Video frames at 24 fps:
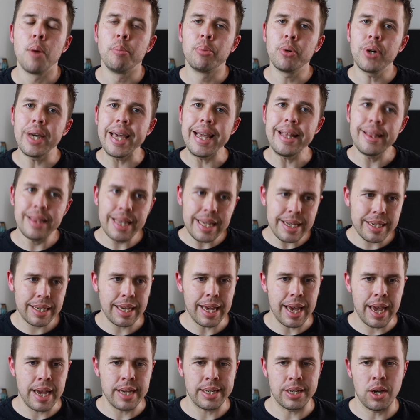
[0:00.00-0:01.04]
But in this
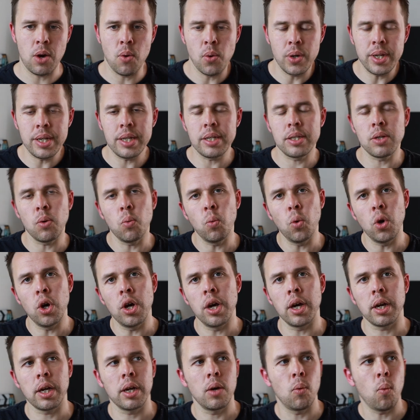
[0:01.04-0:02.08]
case, I wanted it to
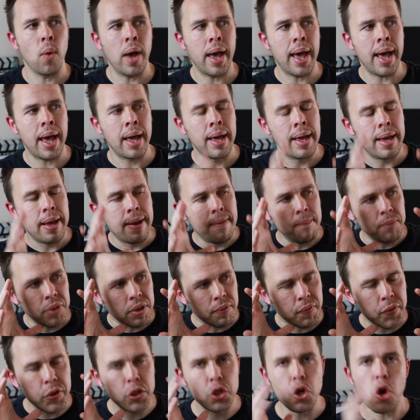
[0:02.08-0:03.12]
work where
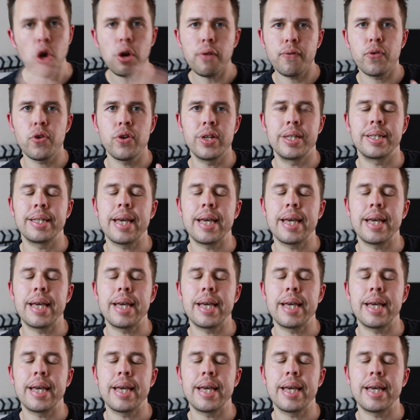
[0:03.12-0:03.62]
the photographer is